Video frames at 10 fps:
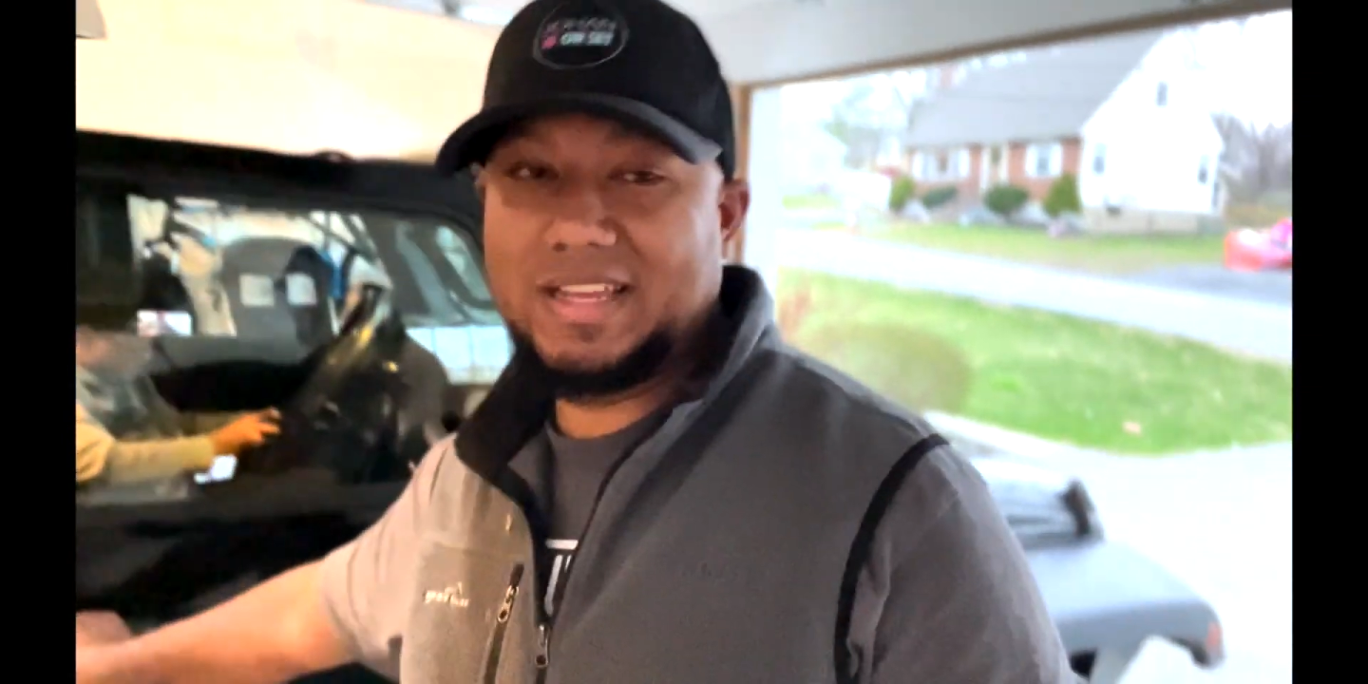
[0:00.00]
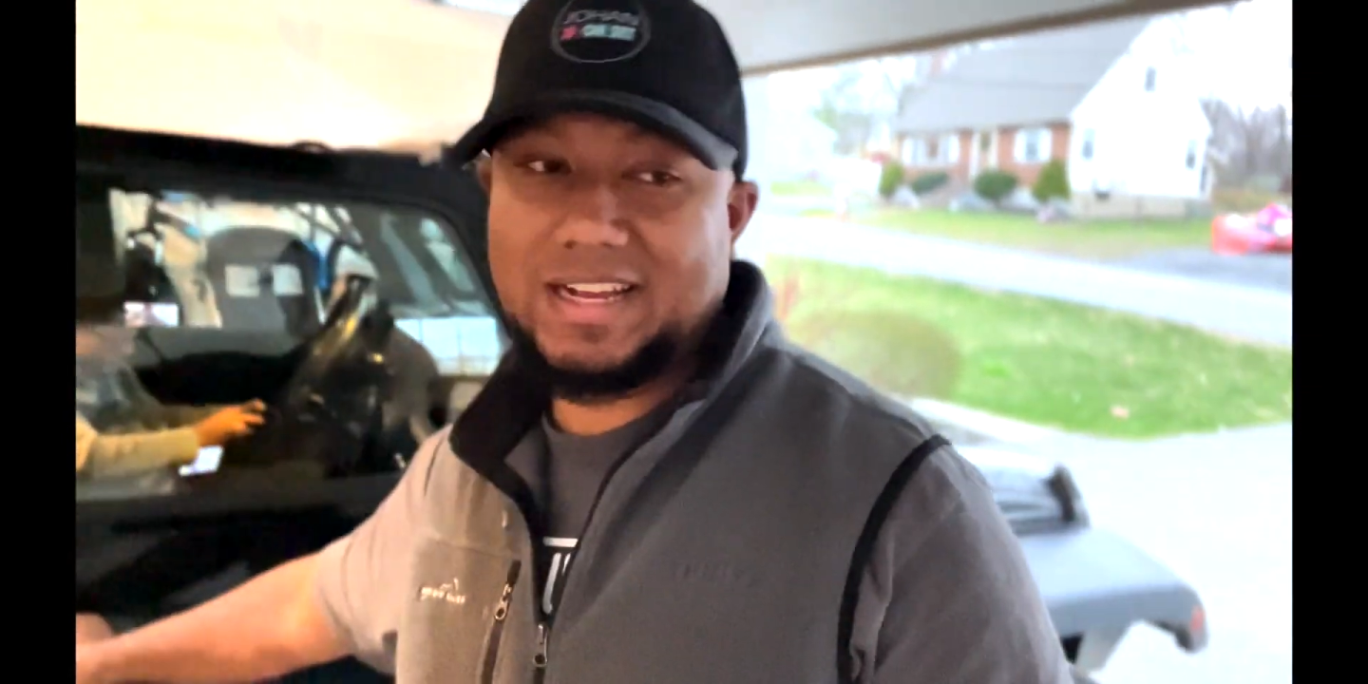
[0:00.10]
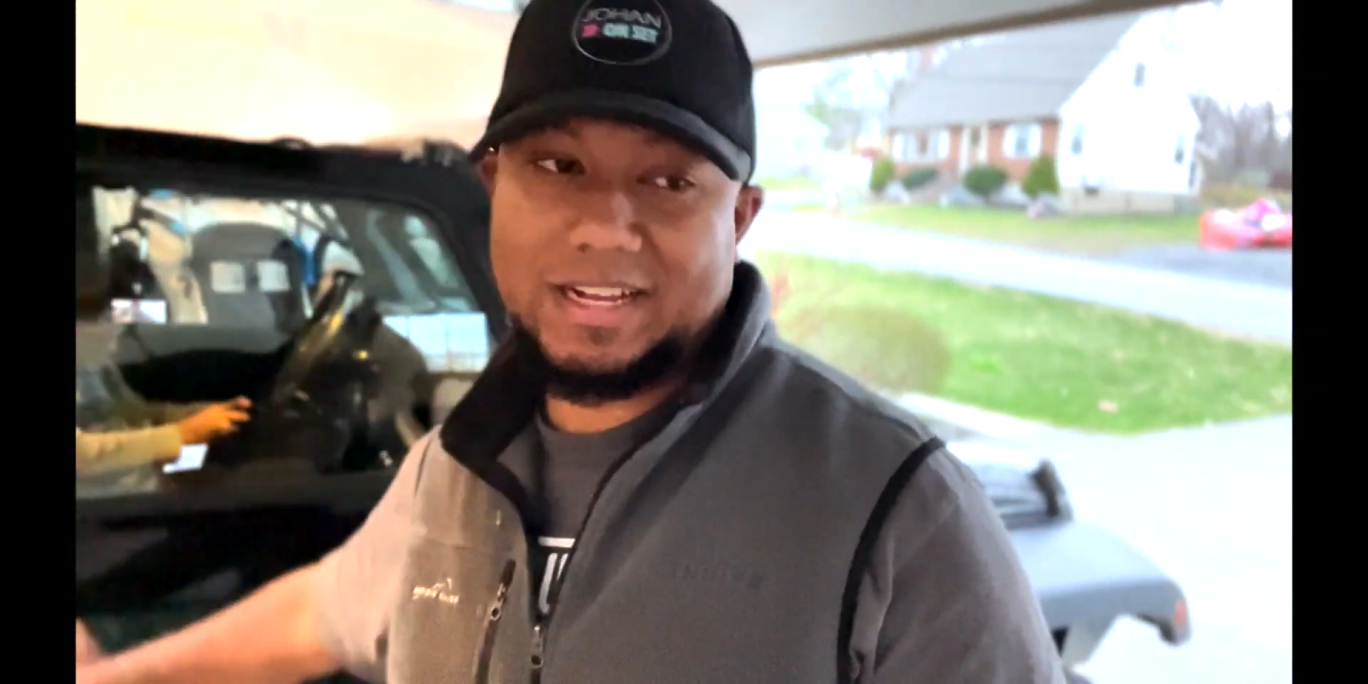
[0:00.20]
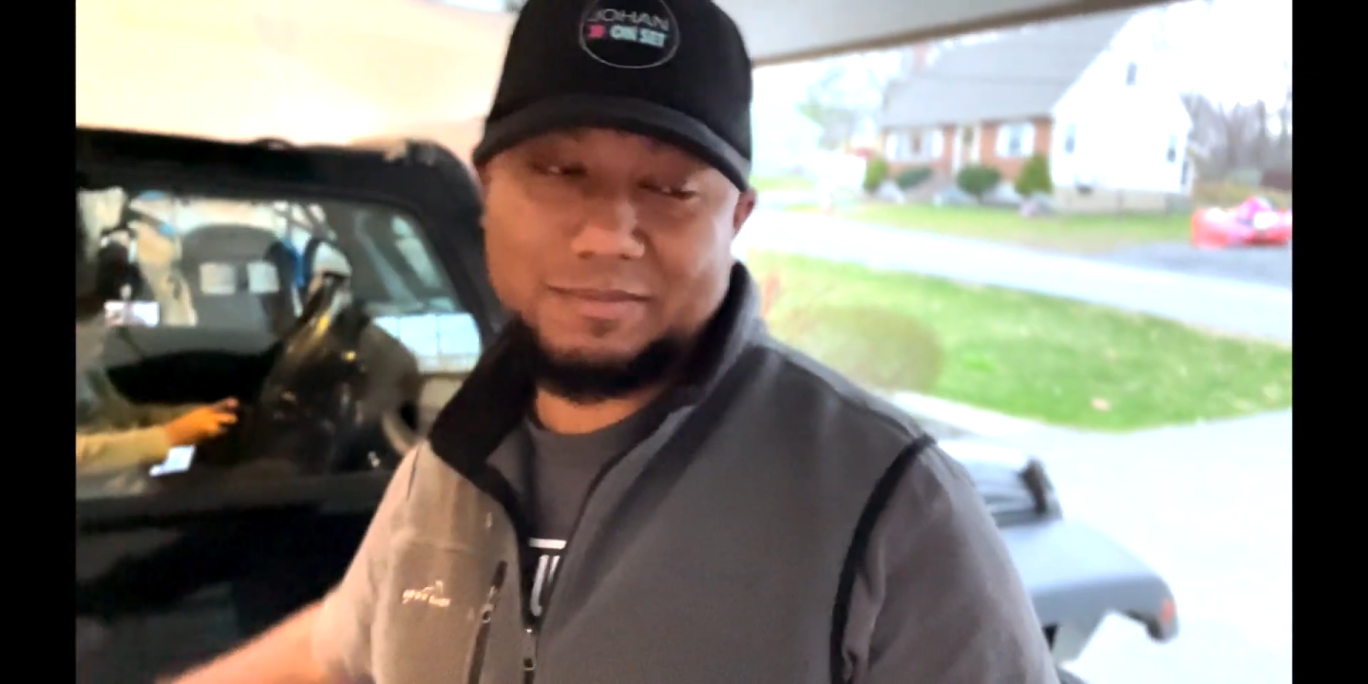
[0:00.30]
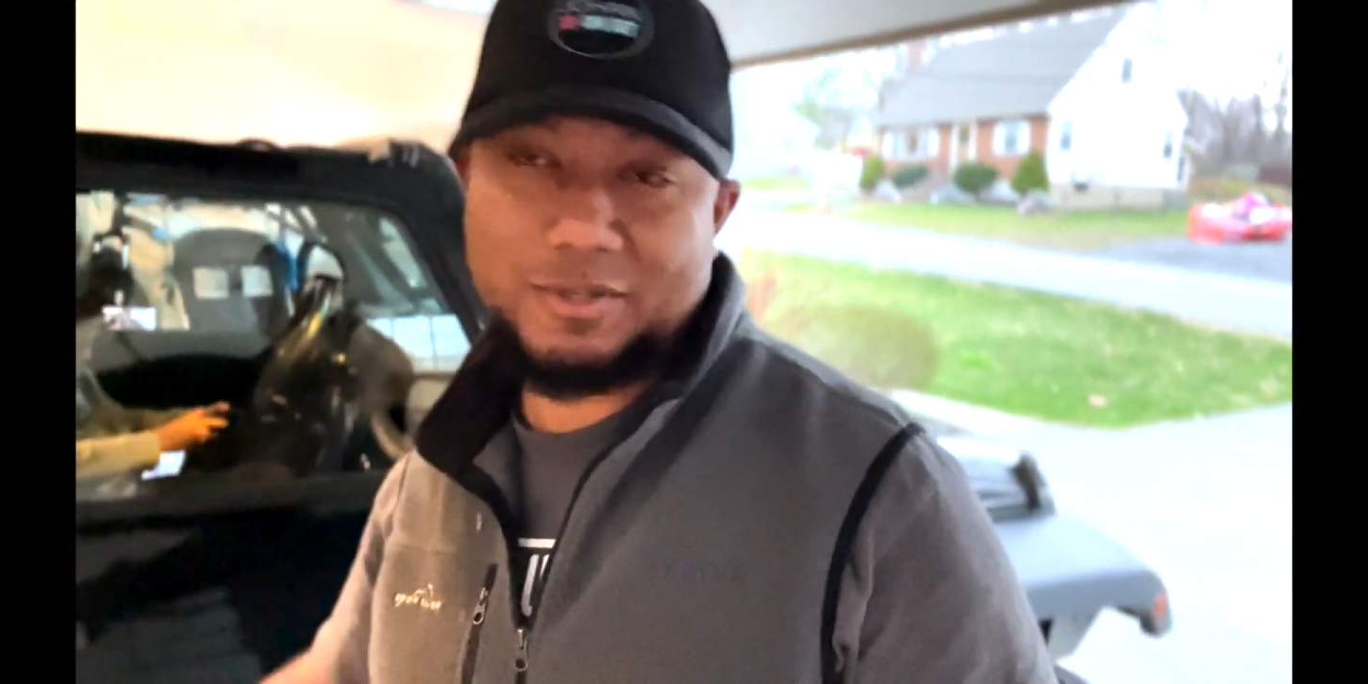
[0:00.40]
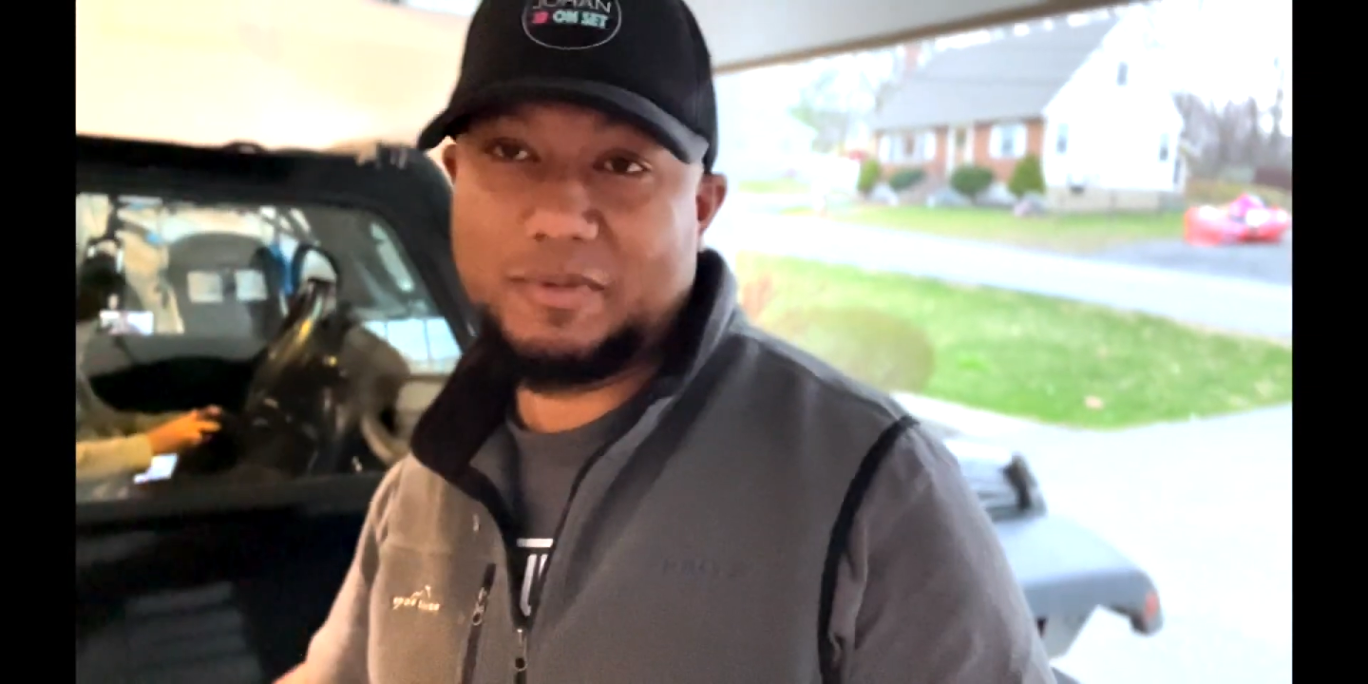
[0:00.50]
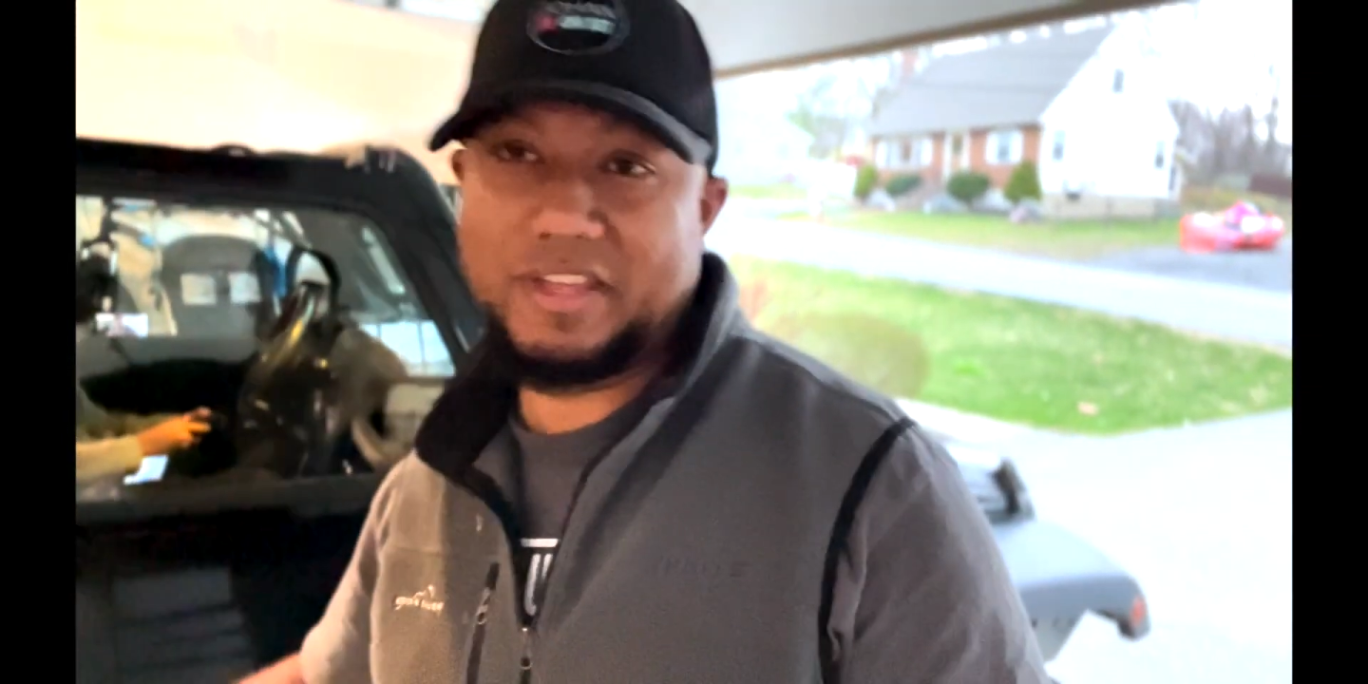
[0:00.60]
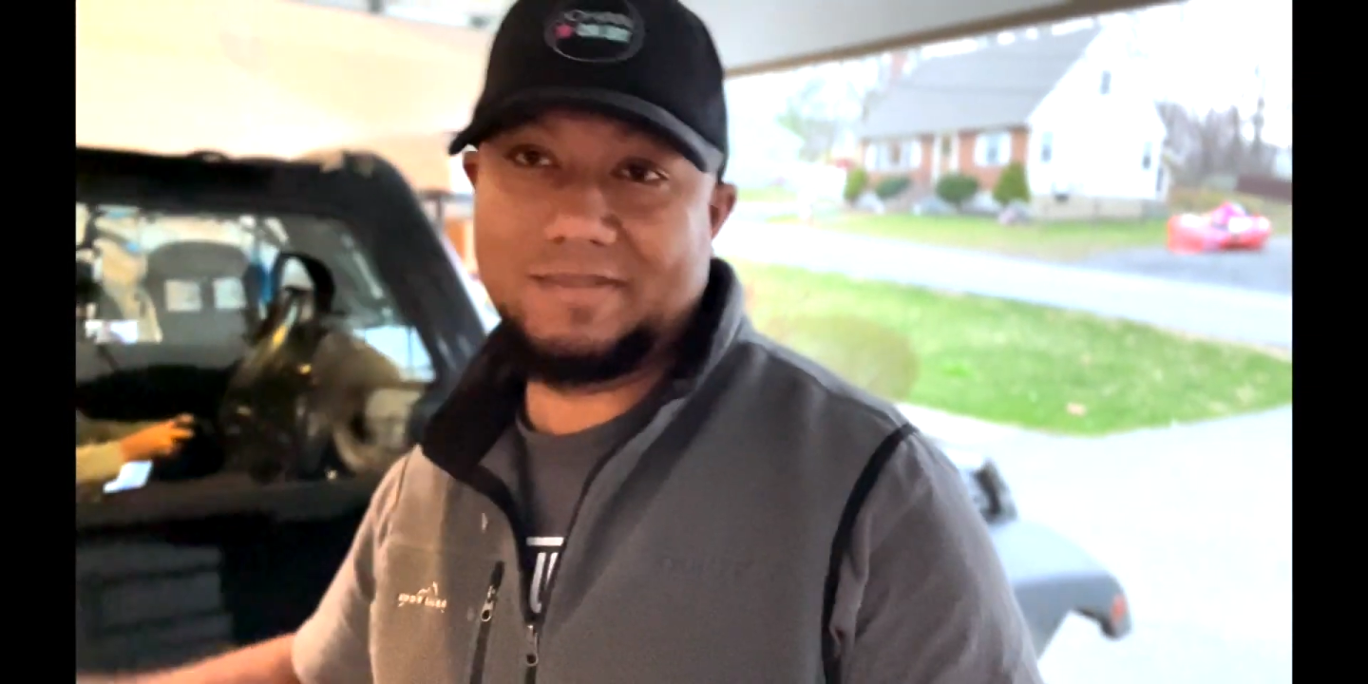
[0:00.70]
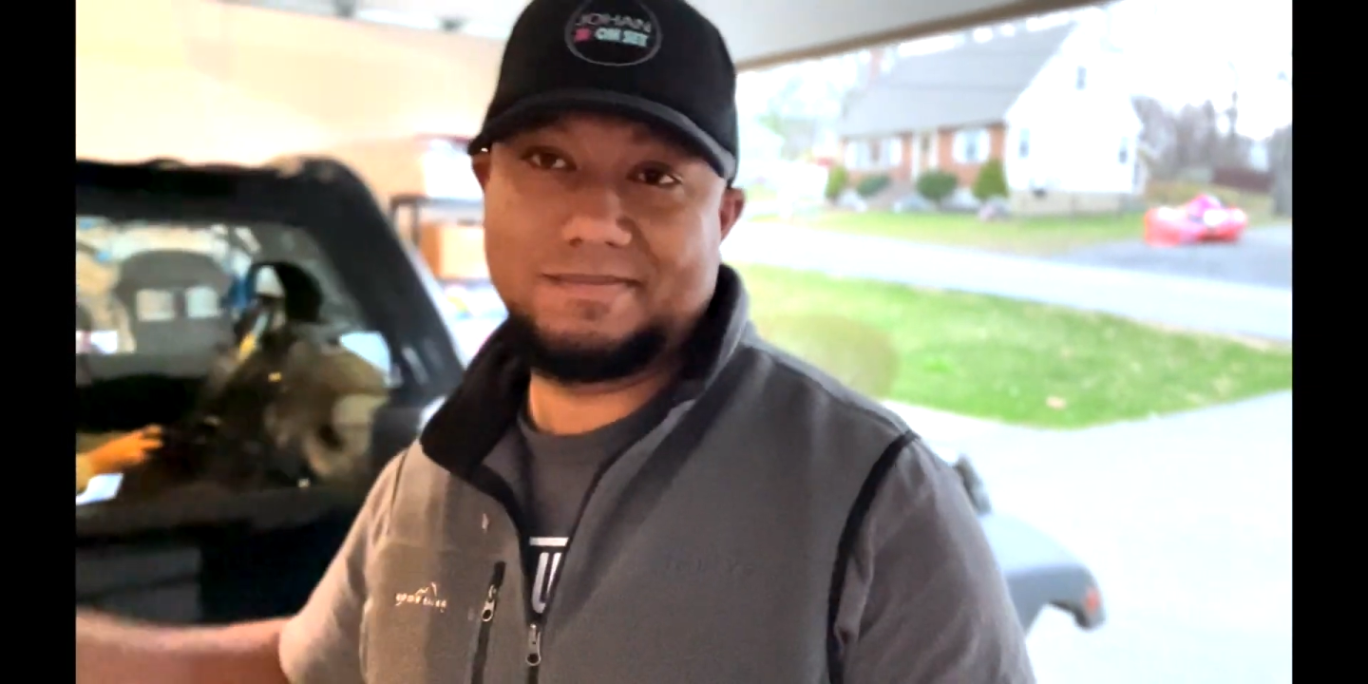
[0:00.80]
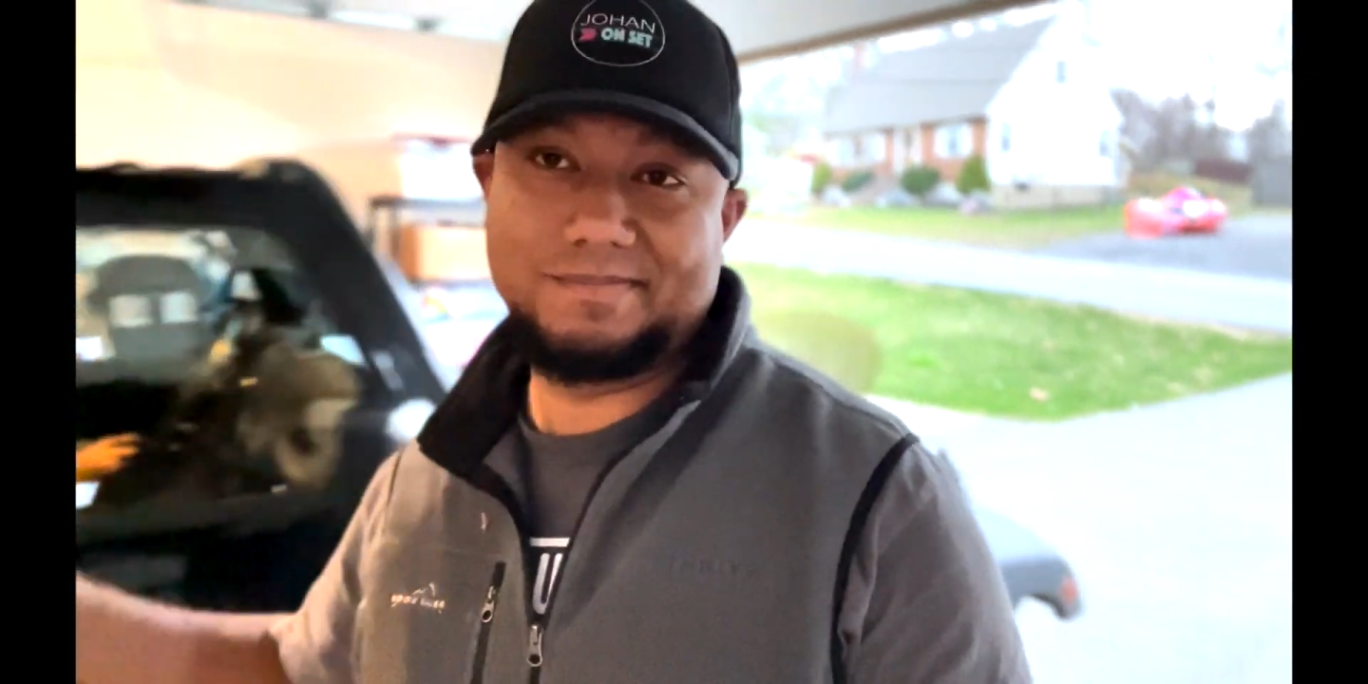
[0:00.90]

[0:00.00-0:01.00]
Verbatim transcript: uh, some of the